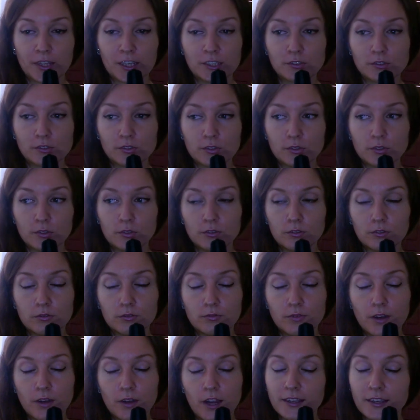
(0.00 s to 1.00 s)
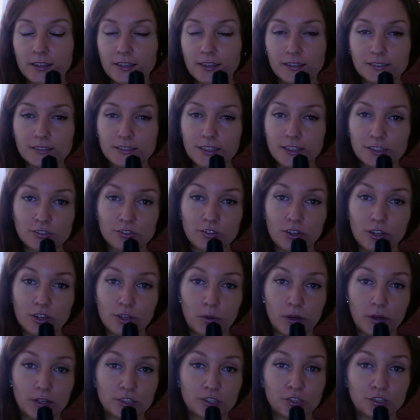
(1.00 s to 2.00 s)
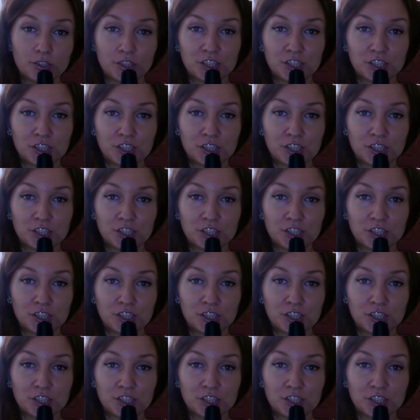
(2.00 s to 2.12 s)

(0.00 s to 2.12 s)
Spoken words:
So I guess that's all I wanted